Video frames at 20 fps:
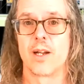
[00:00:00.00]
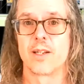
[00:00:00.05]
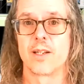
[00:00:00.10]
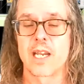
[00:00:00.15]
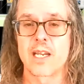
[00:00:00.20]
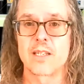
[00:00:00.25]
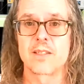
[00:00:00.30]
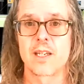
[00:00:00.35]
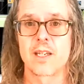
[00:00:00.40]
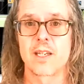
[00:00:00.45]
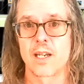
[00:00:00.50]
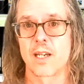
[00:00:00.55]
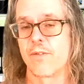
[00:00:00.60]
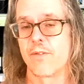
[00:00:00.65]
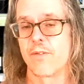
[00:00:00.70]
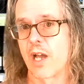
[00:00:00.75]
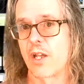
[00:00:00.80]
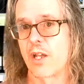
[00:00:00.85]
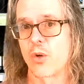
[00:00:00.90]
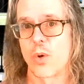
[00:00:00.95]
tasting and
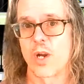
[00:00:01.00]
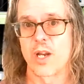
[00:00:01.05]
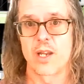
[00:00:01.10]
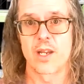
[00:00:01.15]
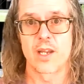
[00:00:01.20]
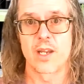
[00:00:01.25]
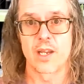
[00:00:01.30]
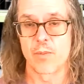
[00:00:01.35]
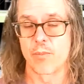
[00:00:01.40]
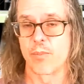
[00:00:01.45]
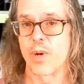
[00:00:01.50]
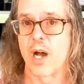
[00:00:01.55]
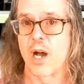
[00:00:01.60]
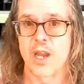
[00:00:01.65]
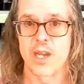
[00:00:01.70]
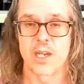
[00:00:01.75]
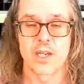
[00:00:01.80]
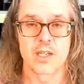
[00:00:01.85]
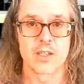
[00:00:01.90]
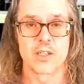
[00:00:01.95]
evaluating and
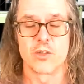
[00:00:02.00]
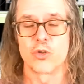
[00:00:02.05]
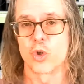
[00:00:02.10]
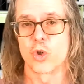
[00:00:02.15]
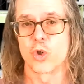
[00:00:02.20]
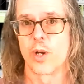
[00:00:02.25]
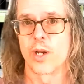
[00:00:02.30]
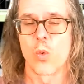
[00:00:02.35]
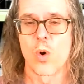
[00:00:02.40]
buying and enjoying